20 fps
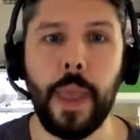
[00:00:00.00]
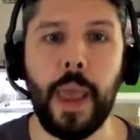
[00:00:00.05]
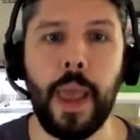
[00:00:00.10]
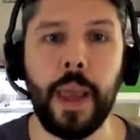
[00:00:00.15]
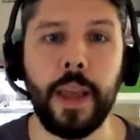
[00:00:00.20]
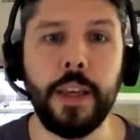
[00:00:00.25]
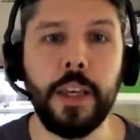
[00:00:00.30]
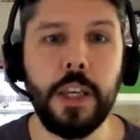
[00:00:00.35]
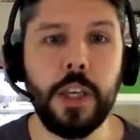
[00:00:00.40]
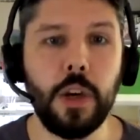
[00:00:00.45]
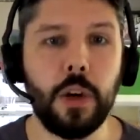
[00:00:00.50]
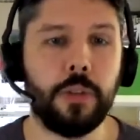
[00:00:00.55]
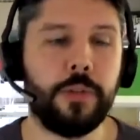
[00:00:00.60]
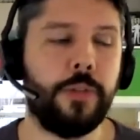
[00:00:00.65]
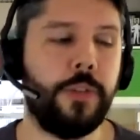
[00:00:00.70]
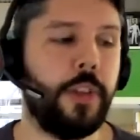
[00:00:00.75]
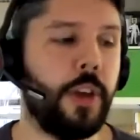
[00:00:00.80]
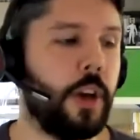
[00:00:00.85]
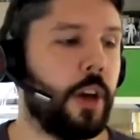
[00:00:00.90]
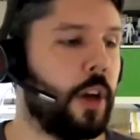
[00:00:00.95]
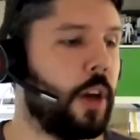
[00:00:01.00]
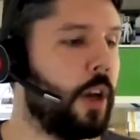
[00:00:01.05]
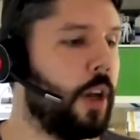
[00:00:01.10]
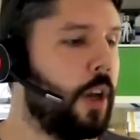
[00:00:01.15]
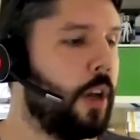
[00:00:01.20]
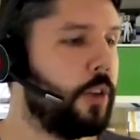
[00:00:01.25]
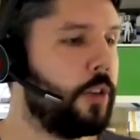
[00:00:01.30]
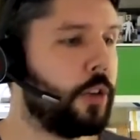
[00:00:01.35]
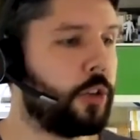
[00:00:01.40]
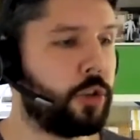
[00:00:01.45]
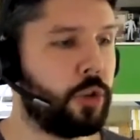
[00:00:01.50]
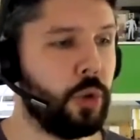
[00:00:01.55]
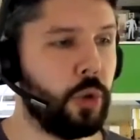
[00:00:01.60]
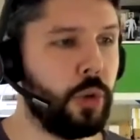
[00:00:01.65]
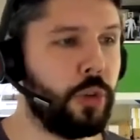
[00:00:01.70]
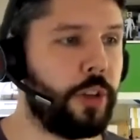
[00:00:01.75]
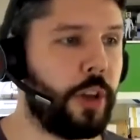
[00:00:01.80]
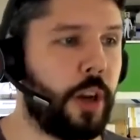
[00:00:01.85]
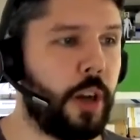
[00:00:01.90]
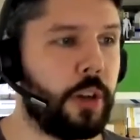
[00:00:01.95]
any of the
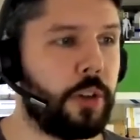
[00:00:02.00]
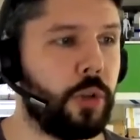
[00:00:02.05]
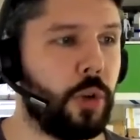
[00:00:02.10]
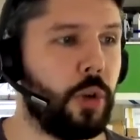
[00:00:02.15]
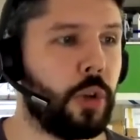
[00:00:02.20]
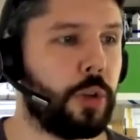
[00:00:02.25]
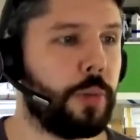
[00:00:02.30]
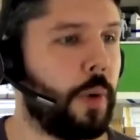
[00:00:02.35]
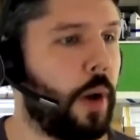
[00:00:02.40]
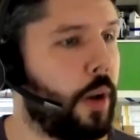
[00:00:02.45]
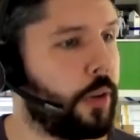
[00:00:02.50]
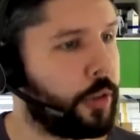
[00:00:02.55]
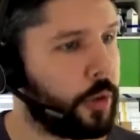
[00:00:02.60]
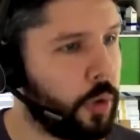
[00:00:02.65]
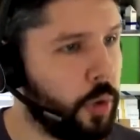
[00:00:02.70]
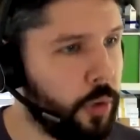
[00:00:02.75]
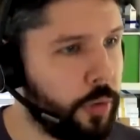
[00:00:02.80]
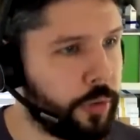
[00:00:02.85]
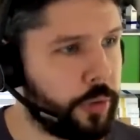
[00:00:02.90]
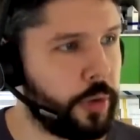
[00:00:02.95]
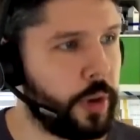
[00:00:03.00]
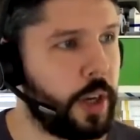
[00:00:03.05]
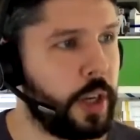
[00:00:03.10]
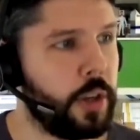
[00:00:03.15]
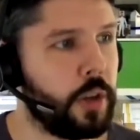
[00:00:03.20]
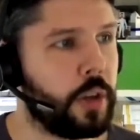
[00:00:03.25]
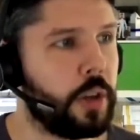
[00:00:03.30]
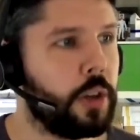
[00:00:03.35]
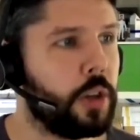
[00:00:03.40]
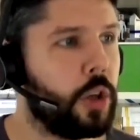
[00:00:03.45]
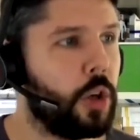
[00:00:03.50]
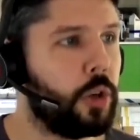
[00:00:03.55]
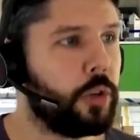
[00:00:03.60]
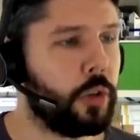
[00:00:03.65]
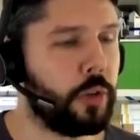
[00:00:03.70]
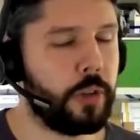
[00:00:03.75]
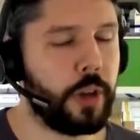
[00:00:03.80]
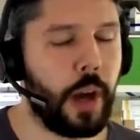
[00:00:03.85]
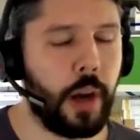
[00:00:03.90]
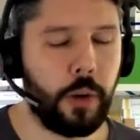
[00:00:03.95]
tools that I talked about, they're all free. You can go
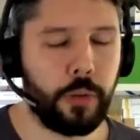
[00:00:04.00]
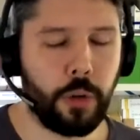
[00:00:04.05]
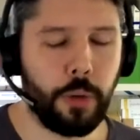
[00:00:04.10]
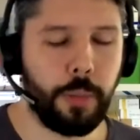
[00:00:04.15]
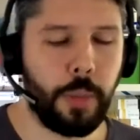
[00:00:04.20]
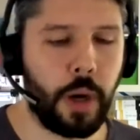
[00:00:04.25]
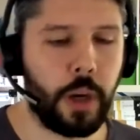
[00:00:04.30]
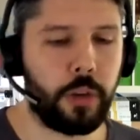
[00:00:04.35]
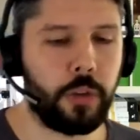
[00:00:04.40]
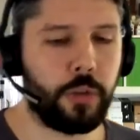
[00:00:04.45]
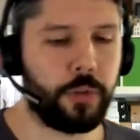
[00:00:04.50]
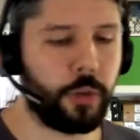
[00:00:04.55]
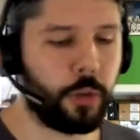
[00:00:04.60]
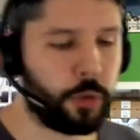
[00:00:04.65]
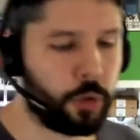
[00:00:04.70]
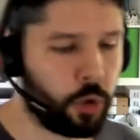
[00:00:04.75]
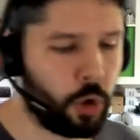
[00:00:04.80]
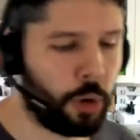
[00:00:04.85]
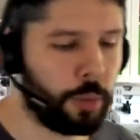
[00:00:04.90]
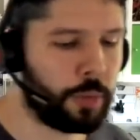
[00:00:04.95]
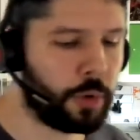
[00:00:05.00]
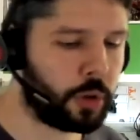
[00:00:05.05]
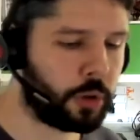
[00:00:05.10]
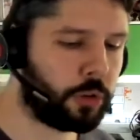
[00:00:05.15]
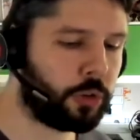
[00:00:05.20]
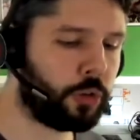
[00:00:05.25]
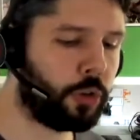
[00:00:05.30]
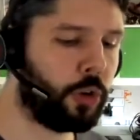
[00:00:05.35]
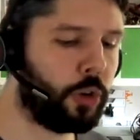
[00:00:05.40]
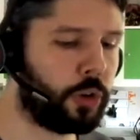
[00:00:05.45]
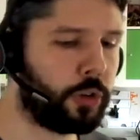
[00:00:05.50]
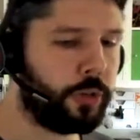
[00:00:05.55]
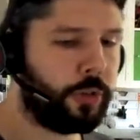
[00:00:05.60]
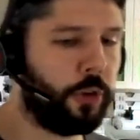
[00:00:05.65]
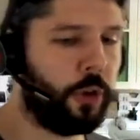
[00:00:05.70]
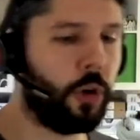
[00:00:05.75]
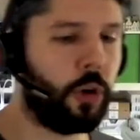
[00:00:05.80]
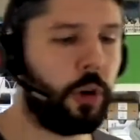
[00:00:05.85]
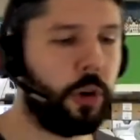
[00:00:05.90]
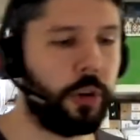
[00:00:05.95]
to download.microsoft.com. You can search
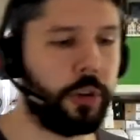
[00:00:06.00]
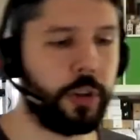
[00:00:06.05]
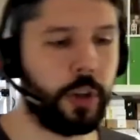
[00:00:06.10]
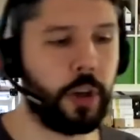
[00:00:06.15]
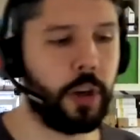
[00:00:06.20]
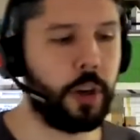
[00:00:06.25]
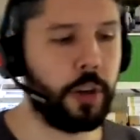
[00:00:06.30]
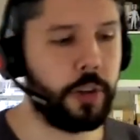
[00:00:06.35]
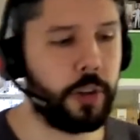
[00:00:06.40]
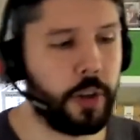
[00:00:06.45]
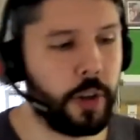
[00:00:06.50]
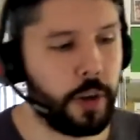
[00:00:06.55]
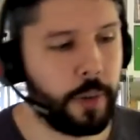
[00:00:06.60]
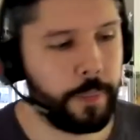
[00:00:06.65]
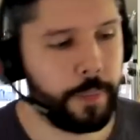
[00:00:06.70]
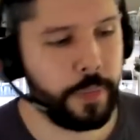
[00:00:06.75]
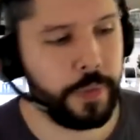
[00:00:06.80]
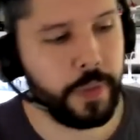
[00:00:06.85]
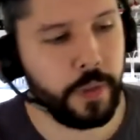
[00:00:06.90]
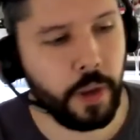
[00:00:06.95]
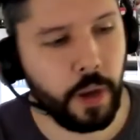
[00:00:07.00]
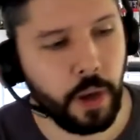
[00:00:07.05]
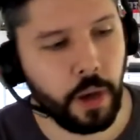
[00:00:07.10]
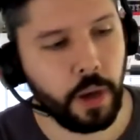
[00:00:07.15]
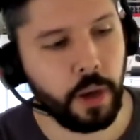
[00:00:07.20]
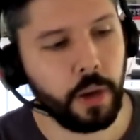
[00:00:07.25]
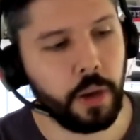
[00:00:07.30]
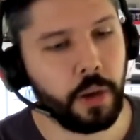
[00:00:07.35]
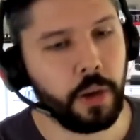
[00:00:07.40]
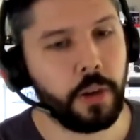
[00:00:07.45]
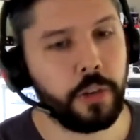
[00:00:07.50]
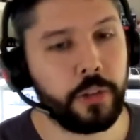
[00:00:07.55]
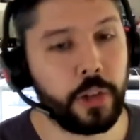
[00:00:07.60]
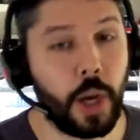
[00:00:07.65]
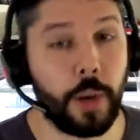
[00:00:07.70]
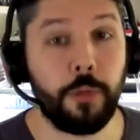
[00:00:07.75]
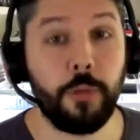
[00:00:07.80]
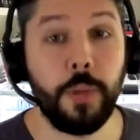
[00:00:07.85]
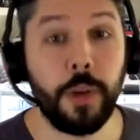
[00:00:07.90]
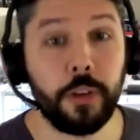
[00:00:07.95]
for the
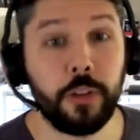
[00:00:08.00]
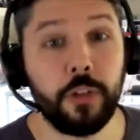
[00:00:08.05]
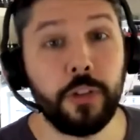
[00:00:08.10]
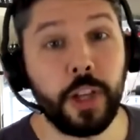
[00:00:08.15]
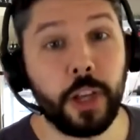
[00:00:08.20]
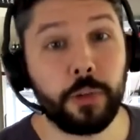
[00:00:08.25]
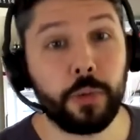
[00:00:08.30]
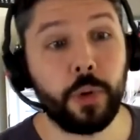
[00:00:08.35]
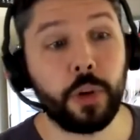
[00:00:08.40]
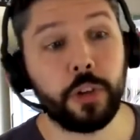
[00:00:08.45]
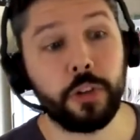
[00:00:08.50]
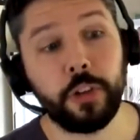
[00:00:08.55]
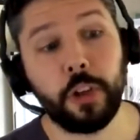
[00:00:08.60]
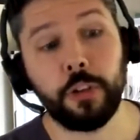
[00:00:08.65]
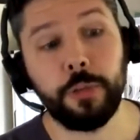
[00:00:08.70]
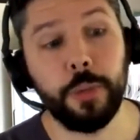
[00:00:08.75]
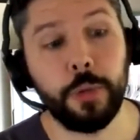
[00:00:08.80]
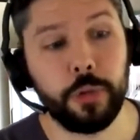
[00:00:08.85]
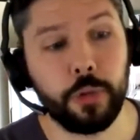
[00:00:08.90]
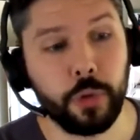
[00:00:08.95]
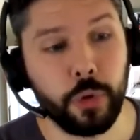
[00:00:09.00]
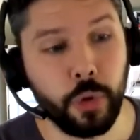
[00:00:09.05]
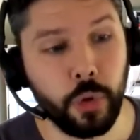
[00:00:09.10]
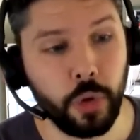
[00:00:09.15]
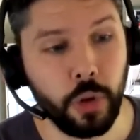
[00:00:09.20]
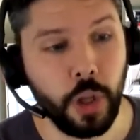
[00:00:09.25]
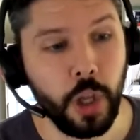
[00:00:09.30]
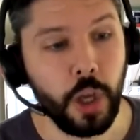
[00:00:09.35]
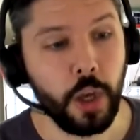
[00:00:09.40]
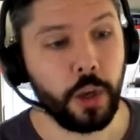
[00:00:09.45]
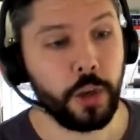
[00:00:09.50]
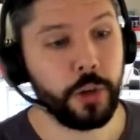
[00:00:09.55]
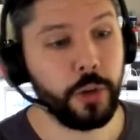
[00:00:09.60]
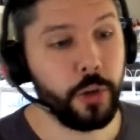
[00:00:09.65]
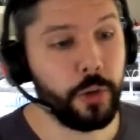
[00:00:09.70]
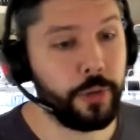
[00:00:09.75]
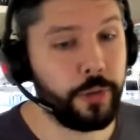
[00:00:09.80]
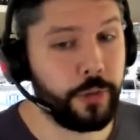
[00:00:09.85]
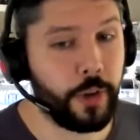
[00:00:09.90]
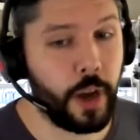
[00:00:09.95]
Skype for Business Network Assessment tool.
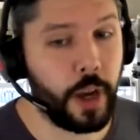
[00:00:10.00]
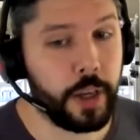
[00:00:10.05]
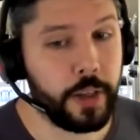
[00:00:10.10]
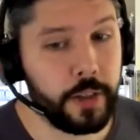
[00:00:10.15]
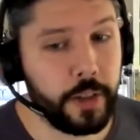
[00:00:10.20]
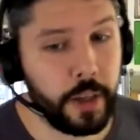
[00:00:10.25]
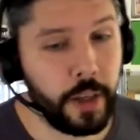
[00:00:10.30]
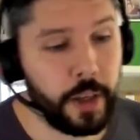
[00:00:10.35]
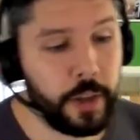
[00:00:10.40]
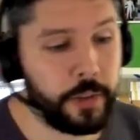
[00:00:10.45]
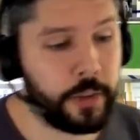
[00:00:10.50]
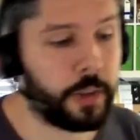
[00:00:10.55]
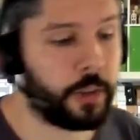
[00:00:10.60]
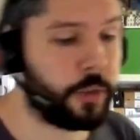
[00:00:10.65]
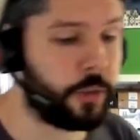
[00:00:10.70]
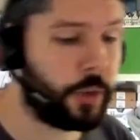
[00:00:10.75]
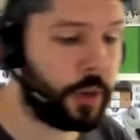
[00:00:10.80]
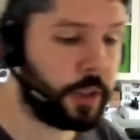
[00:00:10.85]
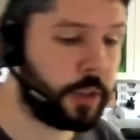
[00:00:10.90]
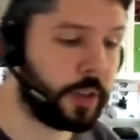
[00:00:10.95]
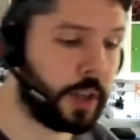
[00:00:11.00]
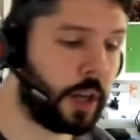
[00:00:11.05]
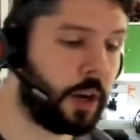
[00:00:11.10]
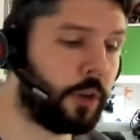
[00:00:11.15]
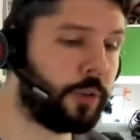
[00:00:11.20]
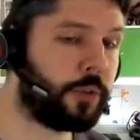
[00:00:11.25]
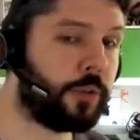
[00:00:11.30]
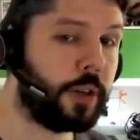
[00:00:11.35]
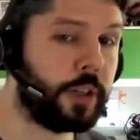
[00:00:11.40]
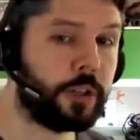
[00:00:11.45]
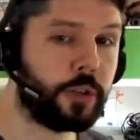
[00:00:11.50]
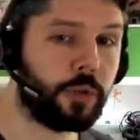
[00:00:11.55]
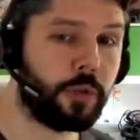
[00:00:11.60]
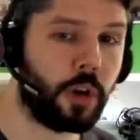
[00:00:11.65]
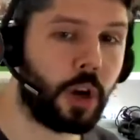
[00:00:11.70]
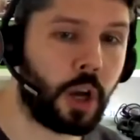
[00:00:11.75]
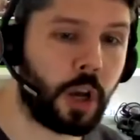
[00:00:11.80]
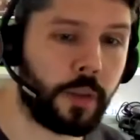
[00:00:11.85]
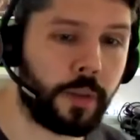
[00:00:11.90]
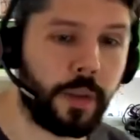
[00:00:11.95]
You'll find it. It's free to download, free to
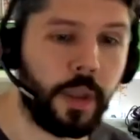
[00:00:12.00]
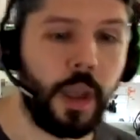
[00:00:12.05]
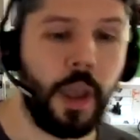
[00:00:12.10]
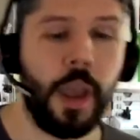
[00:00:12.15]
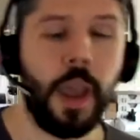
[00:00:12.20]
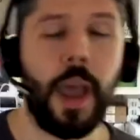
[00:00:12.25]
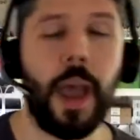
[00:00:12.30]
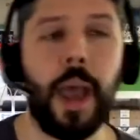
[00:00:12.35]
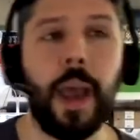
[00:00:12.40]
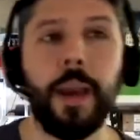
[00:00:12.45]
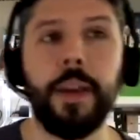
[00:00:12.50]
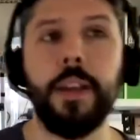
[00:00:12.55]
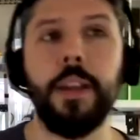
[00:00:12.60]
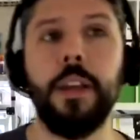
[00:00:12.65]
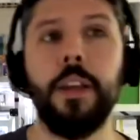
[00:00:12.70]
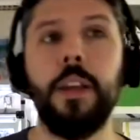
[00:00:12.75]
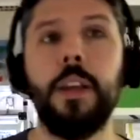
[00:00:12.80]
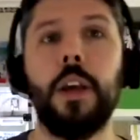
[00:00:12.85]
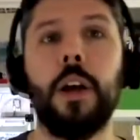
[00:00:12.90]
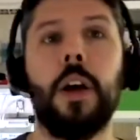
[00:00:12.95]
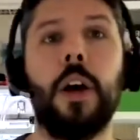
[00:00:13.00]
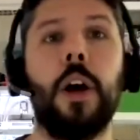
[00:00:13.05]
run. Any